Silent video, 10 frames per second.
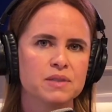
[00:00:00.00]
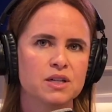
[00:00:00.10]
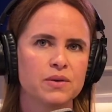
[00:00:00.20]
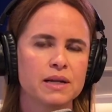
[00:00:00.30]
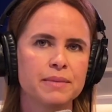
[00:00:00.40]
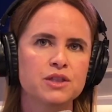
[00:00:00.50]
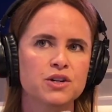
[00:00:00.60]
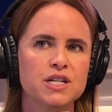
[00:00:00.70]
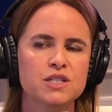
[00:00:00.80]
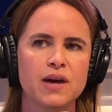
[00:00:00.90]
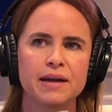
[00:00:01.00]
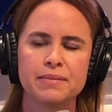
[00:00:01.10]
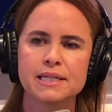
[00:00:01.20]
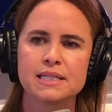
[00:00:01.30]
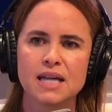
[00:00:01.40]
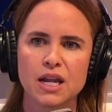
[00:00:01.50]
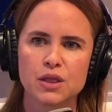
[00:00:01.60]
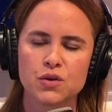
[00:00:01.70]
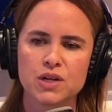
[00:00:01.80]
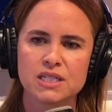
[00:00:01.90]
So in my 30s, so I had my son
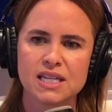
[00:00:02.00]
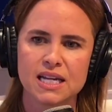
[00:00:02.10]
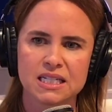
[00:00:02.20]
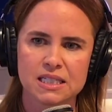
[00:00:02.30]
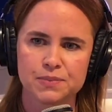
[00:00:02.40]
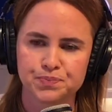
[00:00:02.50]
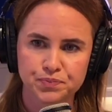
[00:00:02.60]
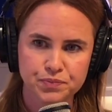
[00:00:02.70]
at 36.